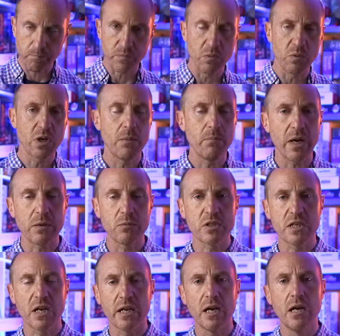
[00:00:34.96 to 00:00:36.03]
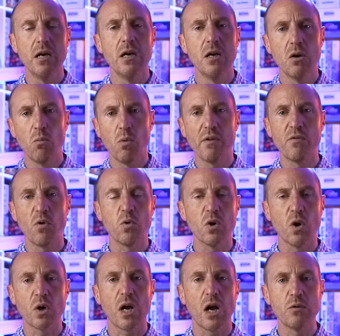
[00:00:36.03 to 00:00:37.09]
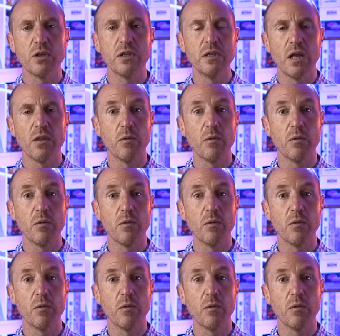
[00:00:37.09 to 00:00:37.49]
Then we'll come back and we'll tell you whether or not Conan